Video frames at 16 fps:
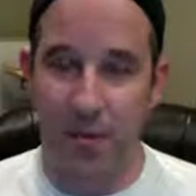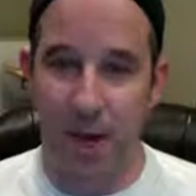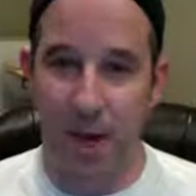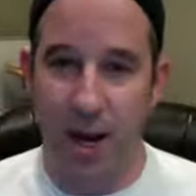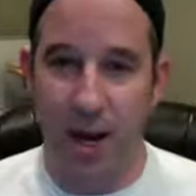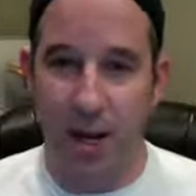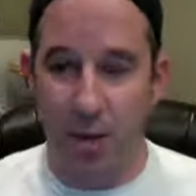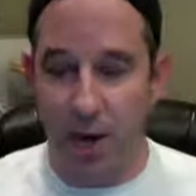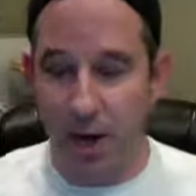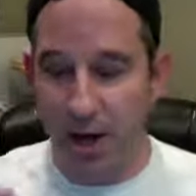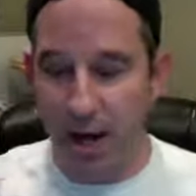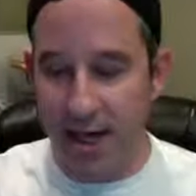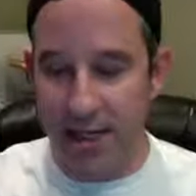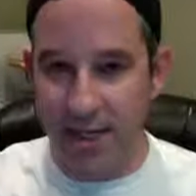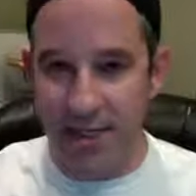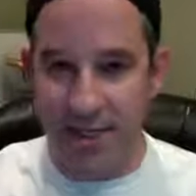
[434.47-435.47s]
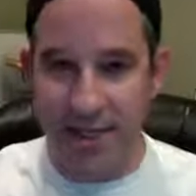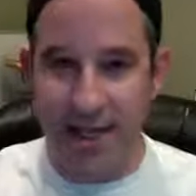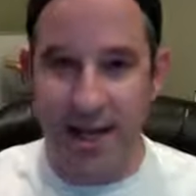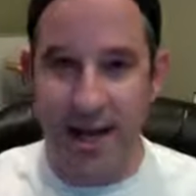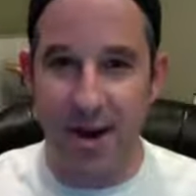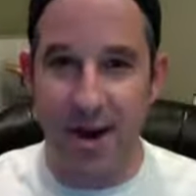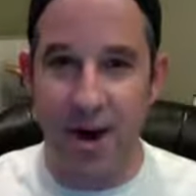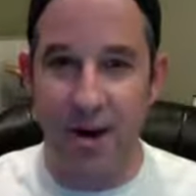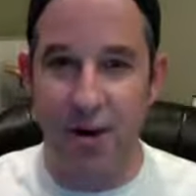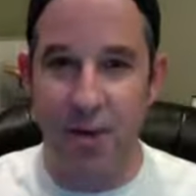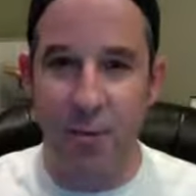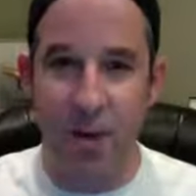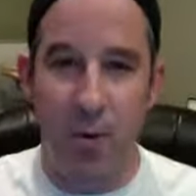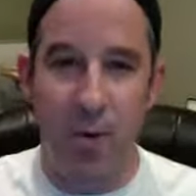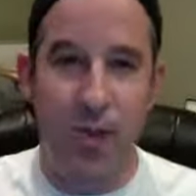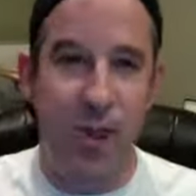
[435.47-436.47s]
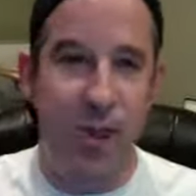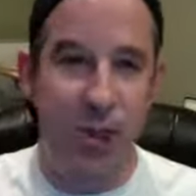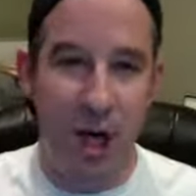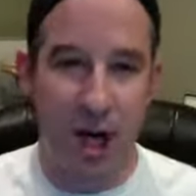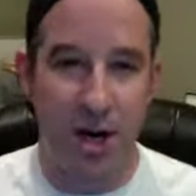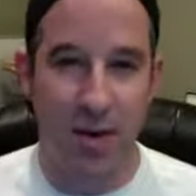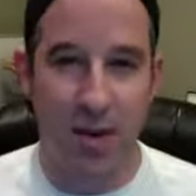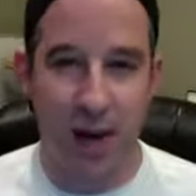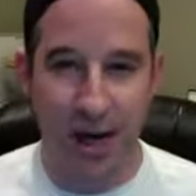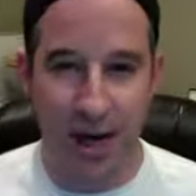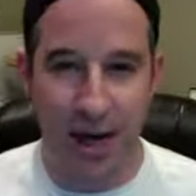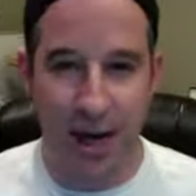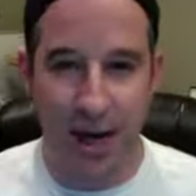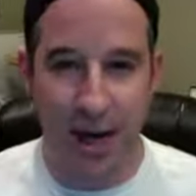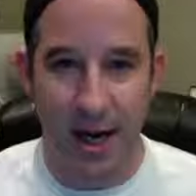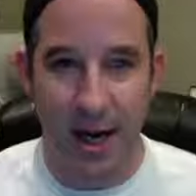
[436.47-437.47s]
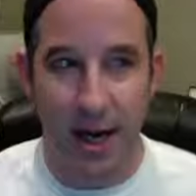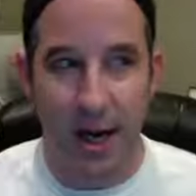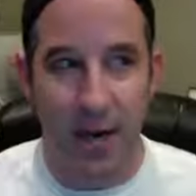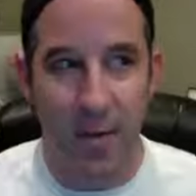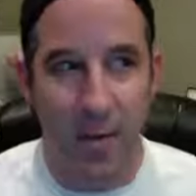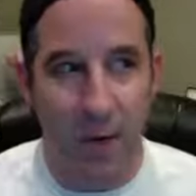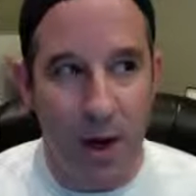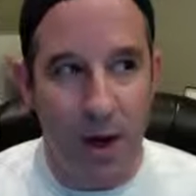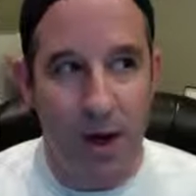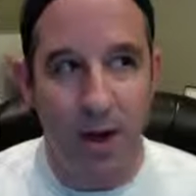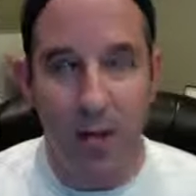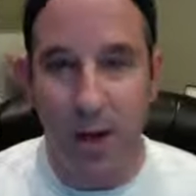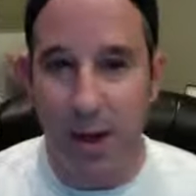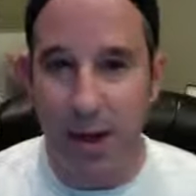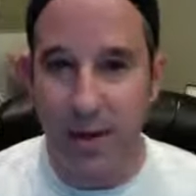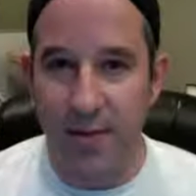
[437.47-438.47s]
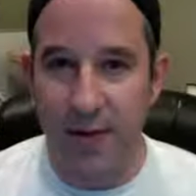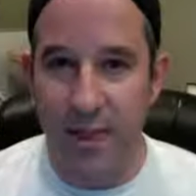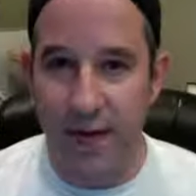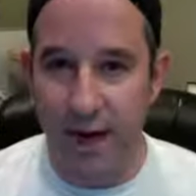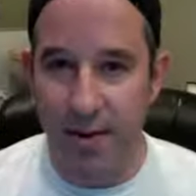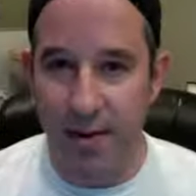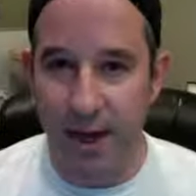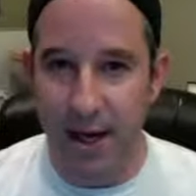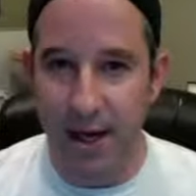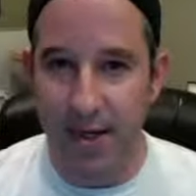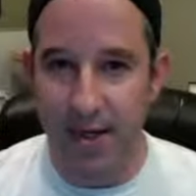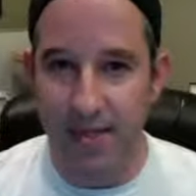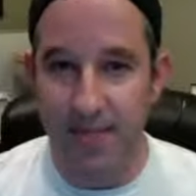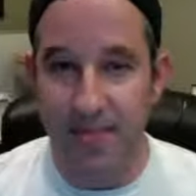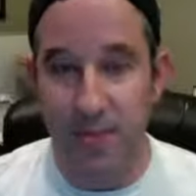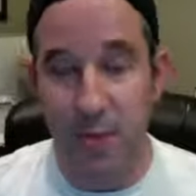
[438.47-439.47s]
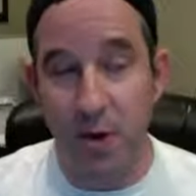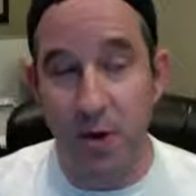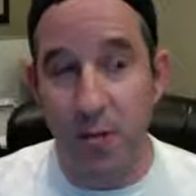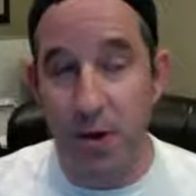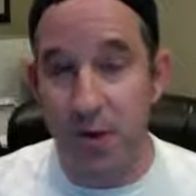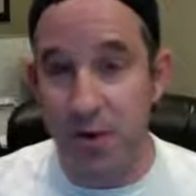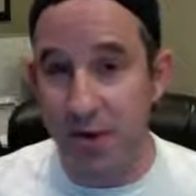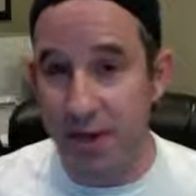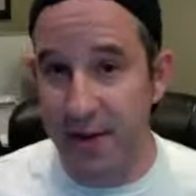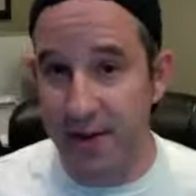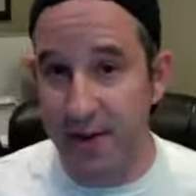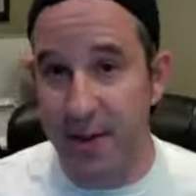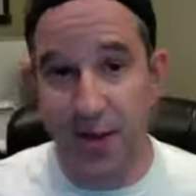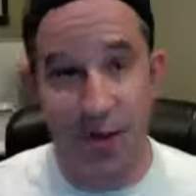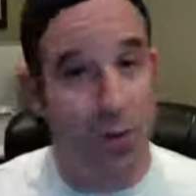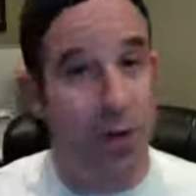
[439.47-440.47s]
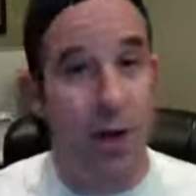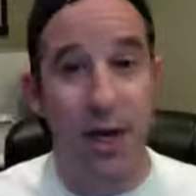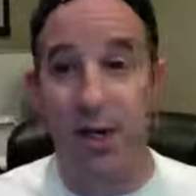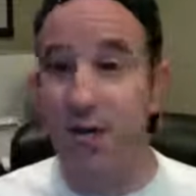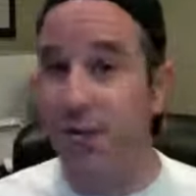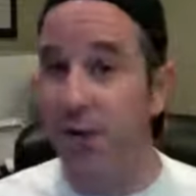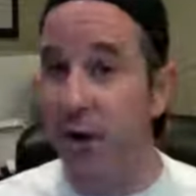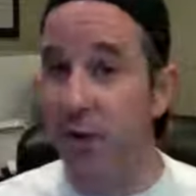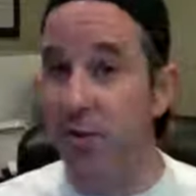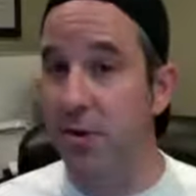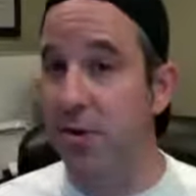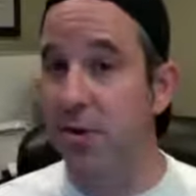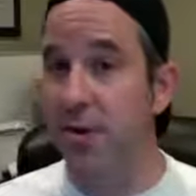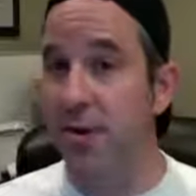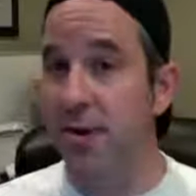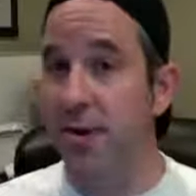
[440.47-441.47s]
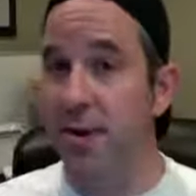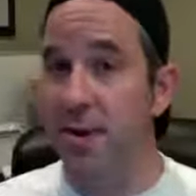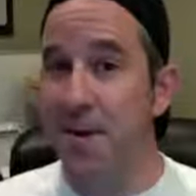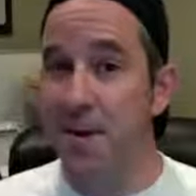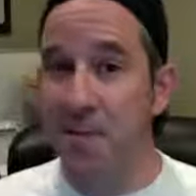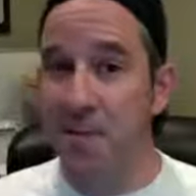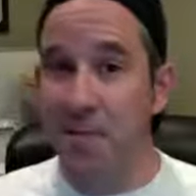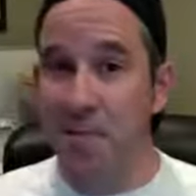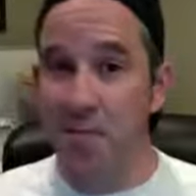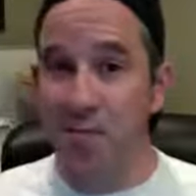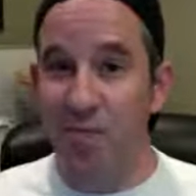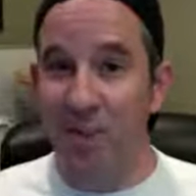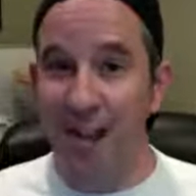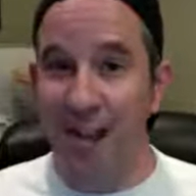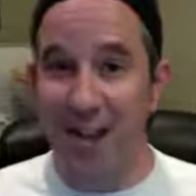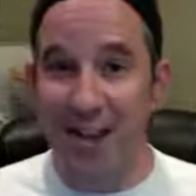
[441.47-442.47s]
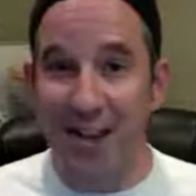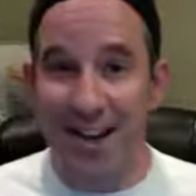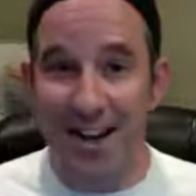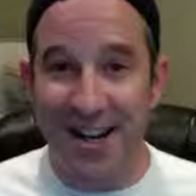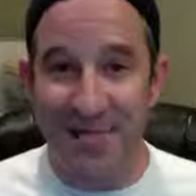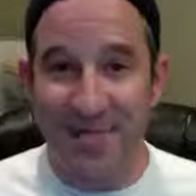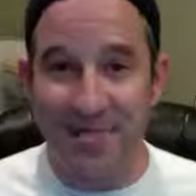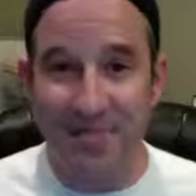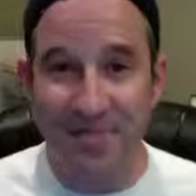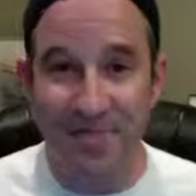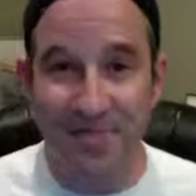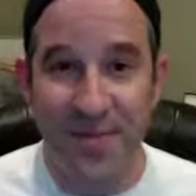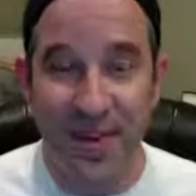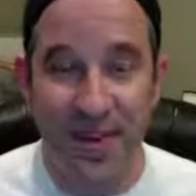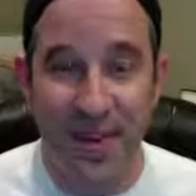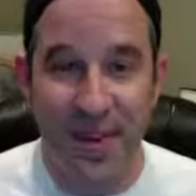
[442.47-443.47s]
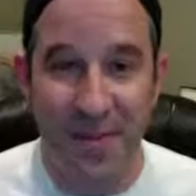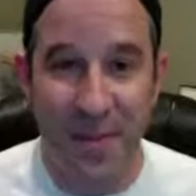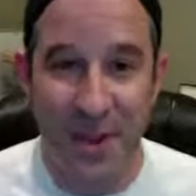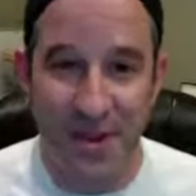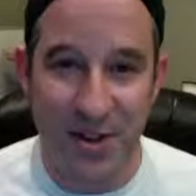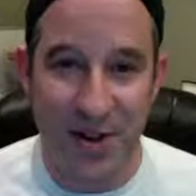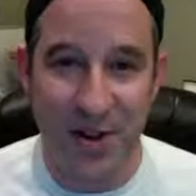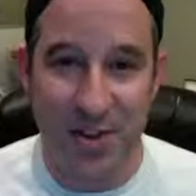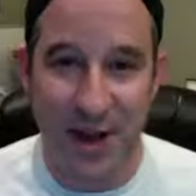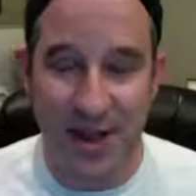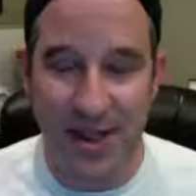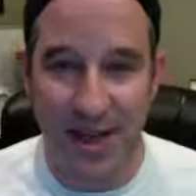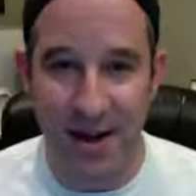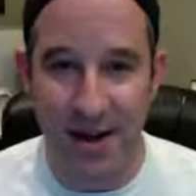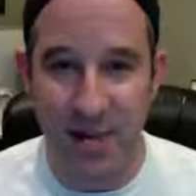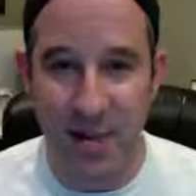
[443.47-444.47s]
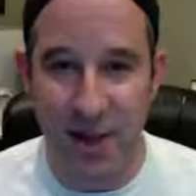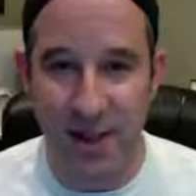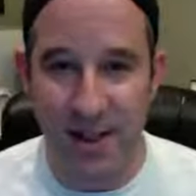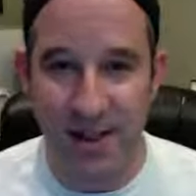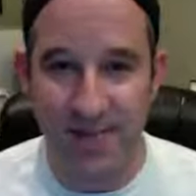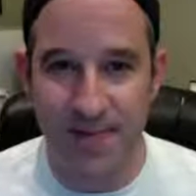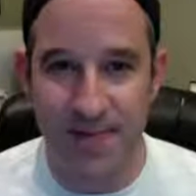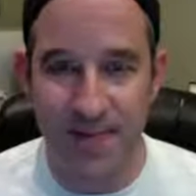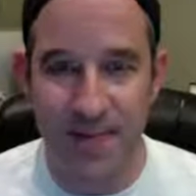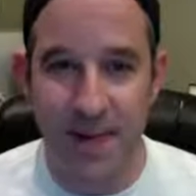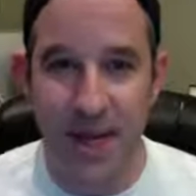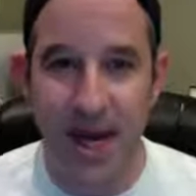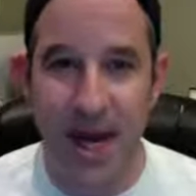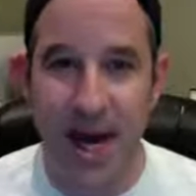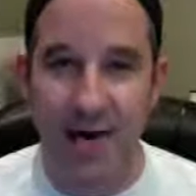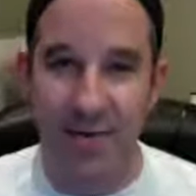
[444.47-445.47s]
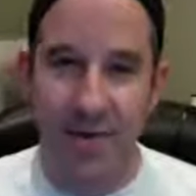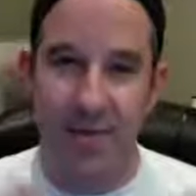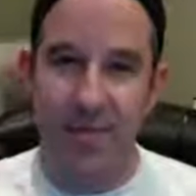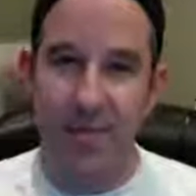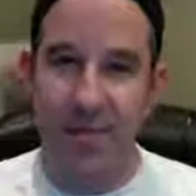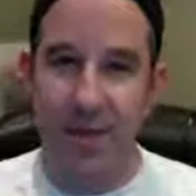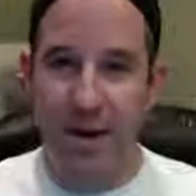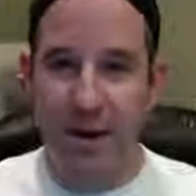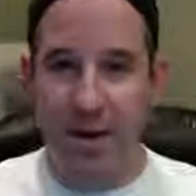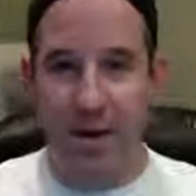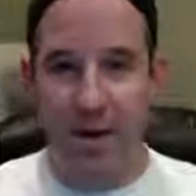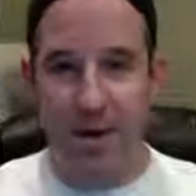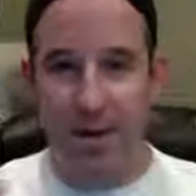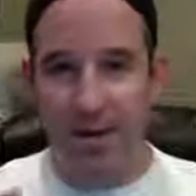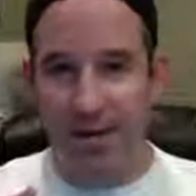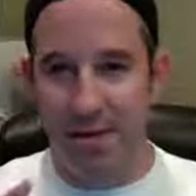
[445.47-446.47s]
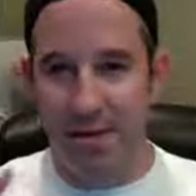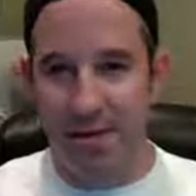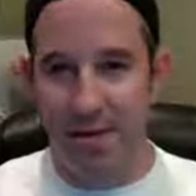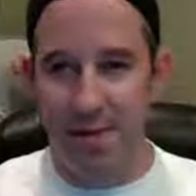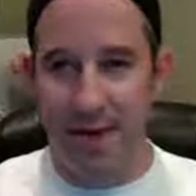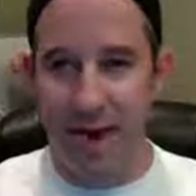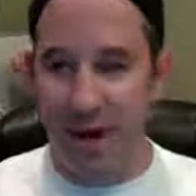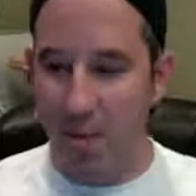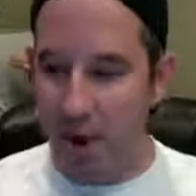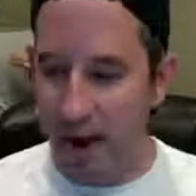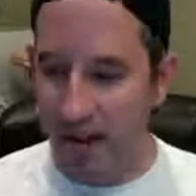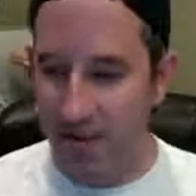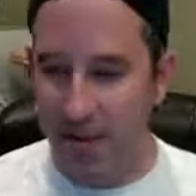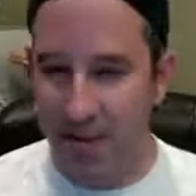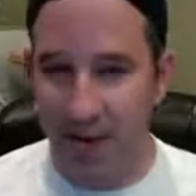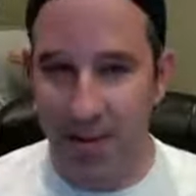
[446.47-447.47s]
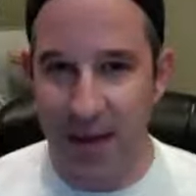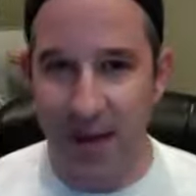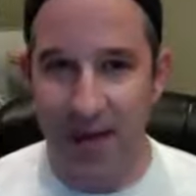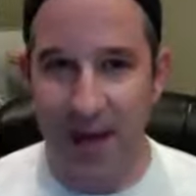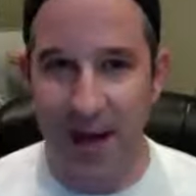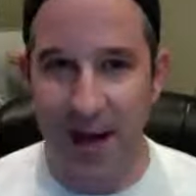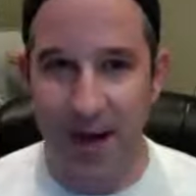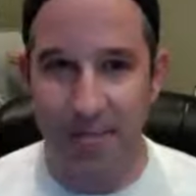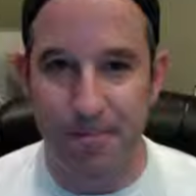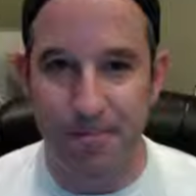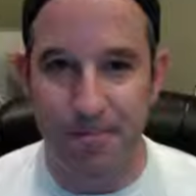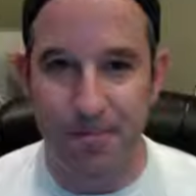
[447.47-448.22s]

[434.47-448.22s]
And I want you guys to sit down in a group and I want you to talk about what you believe integrity is, what your personal definition. Don't pull out your phones and look it up, but let's talk about integrity. What is it? Have them powwow about that.